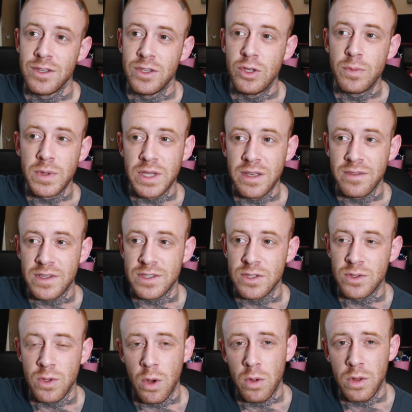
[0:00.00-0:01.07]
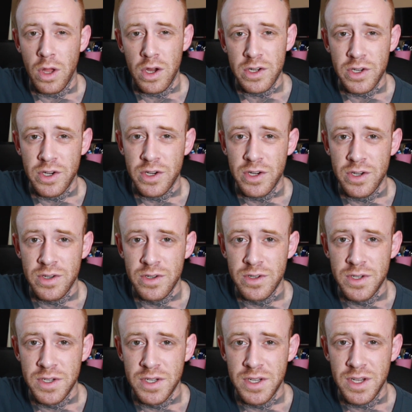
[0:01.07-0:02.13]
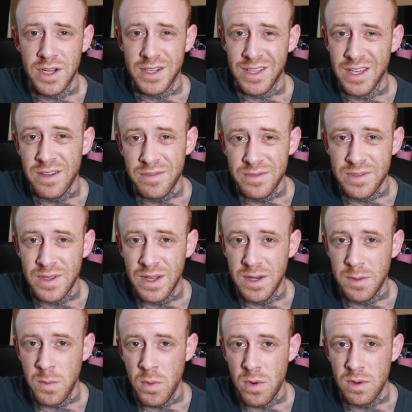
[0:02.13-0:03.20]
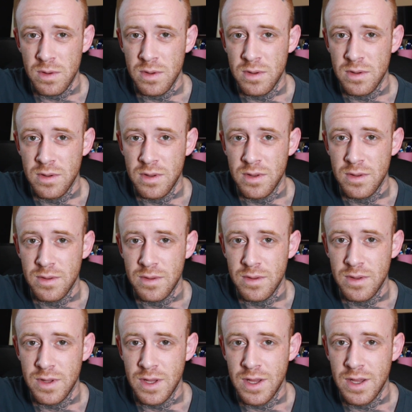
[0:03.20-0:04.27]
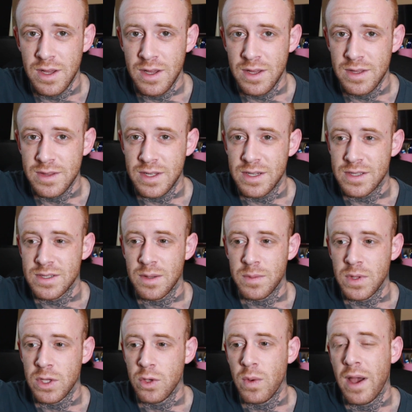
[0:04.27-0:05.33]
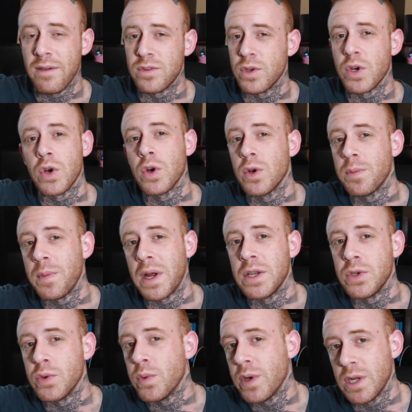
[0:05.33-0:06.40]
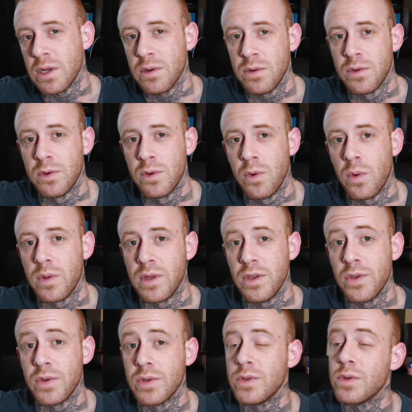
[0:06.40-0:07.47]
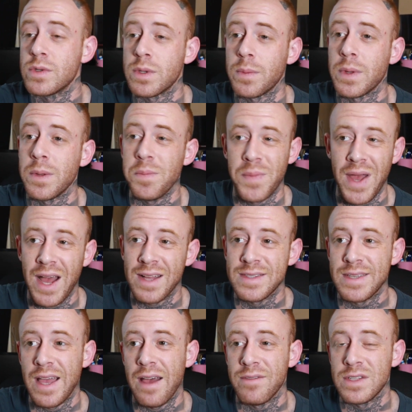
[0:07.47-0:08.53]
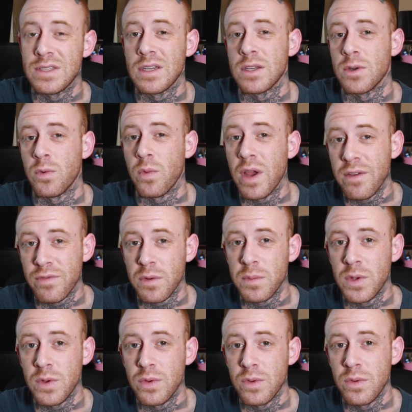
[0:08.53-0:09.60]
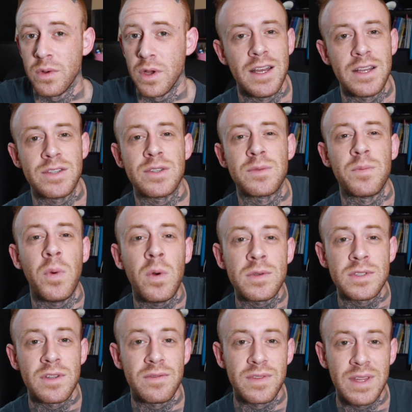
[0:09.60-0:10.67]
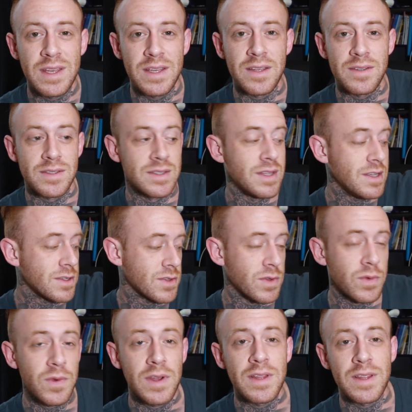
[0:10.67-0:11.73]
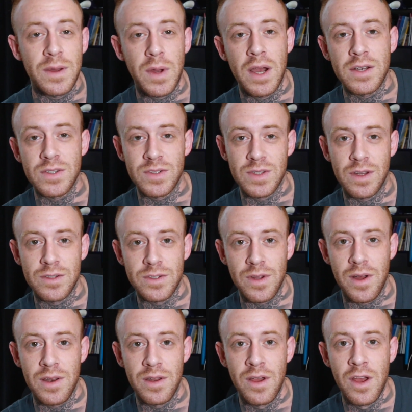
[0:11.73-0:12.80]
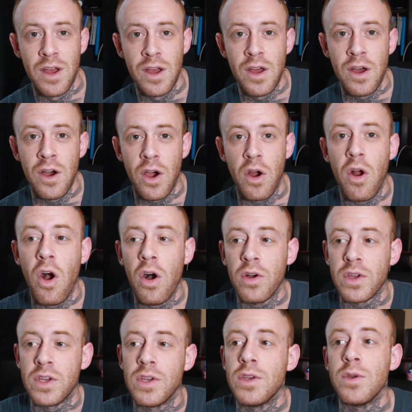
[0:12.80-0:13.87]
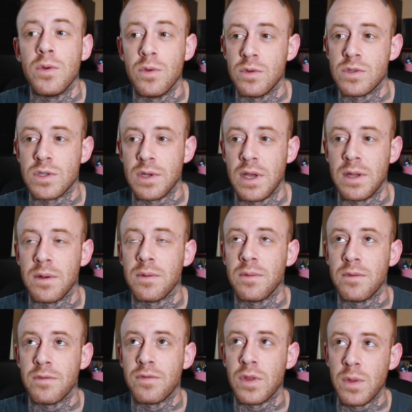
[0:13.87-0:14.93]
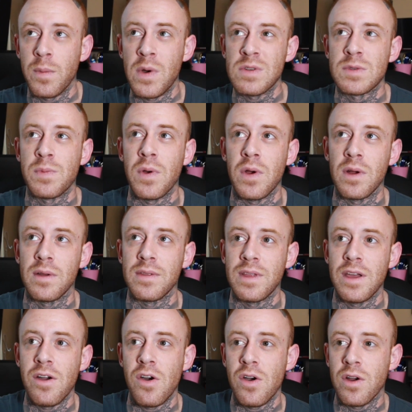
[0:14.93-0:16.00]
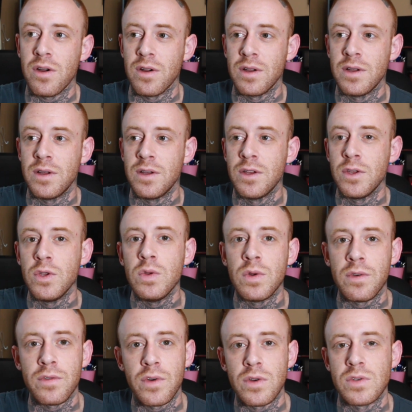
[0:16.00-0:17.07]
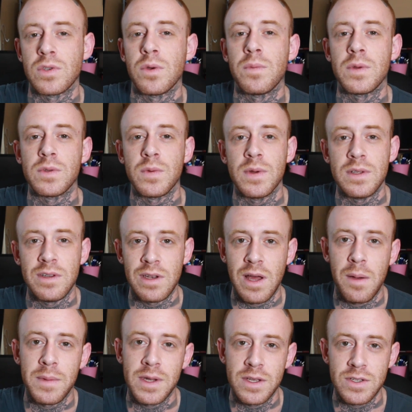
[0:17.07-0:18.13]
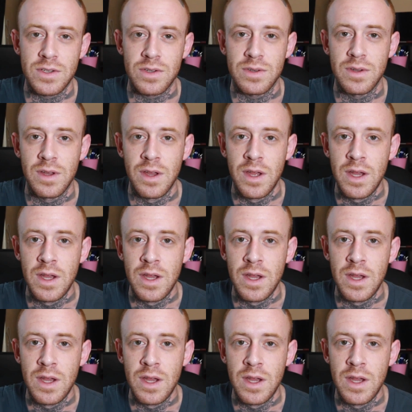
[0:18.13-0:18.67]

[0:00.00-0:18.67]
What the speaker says: You believe it's no longer a gift anymore, that it's something you have to earn by doing, or that you can do something bad to have it taken away from you. It's just most of these three that I just touched on, are all huge. And for the most part, they are universal between denomination.